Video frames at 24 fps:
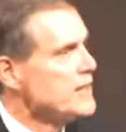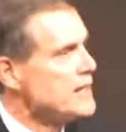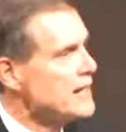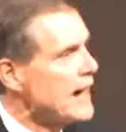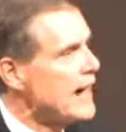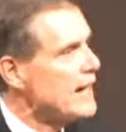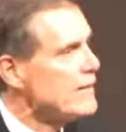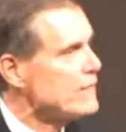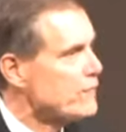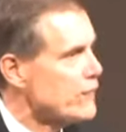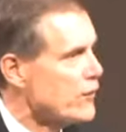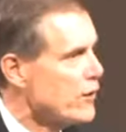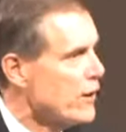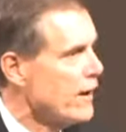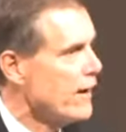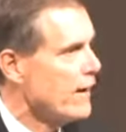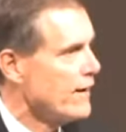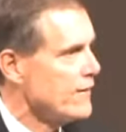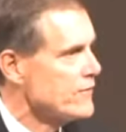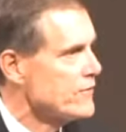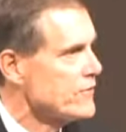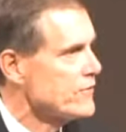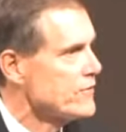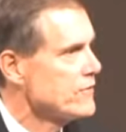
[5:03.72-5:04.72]
he died for
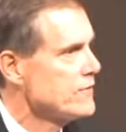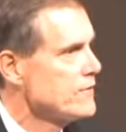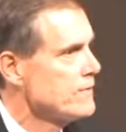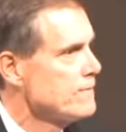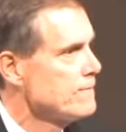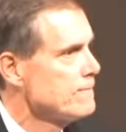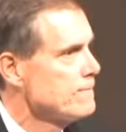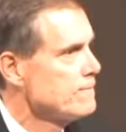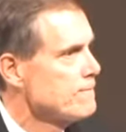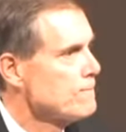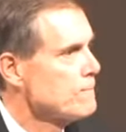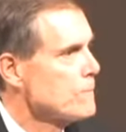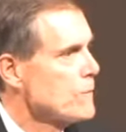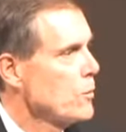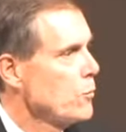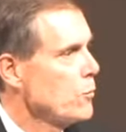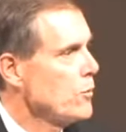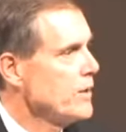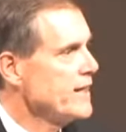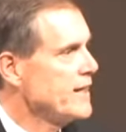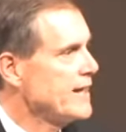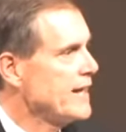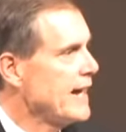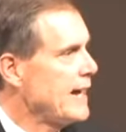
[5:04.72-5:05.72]
us
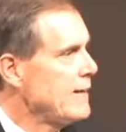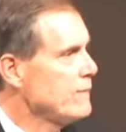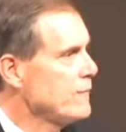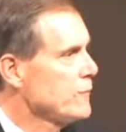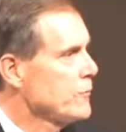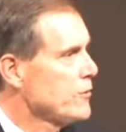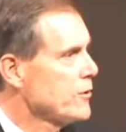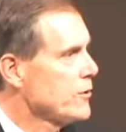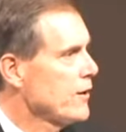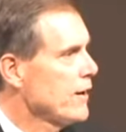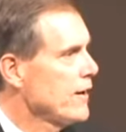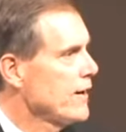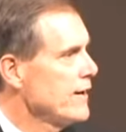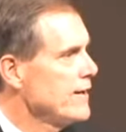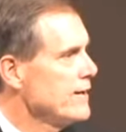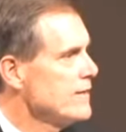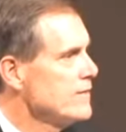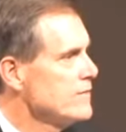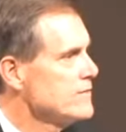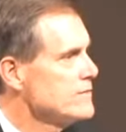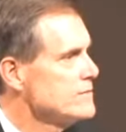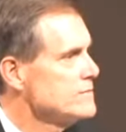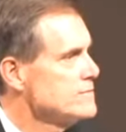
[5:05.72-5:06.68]
when he came from the grave.